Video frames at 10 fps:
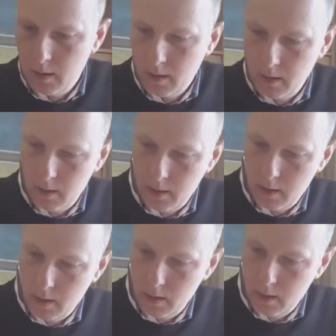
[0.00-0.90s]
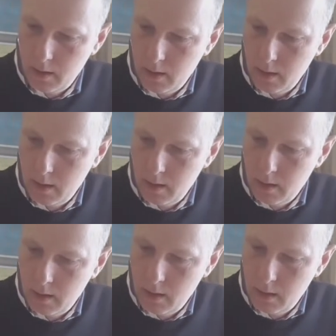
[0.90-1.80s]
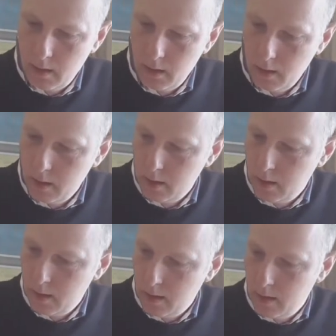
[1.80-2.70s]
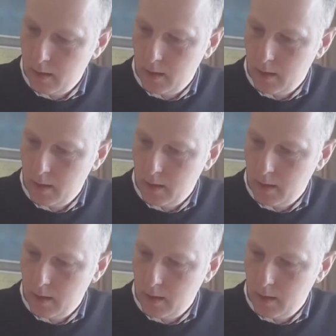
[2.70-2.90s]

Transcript: (silence)